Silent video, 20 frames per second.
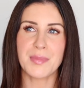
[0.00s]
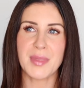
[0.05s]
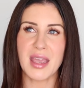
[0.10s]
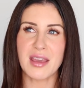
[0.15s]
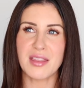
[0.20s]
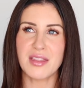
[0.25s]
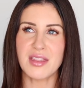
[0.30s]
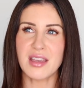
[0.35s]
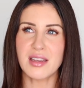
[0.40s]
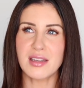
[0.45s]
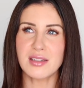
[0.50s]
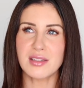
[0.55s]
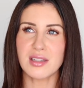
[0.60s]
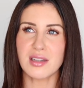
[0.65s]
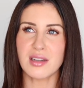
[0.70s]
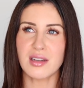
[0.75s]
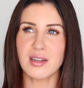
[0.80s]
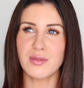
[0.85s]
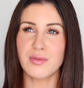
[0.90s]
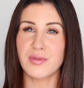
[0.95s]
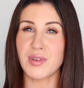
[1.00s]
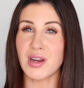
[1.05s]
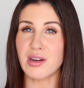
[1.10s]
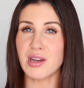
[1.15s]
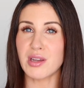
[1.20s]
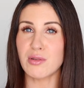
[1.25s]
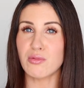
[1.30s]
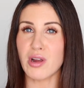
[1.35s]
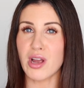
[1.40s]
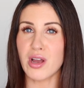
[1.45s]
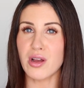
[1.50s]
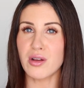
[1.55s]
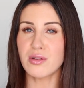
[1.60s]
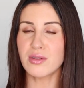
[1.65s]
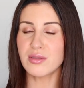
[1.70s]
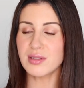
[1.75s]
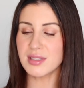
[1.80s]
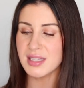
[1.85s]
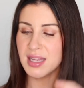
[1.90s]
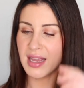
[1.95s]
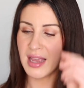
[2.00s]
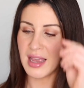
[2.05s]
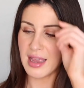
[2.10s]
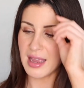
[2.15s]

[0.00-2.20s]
I think it's called Very Rose.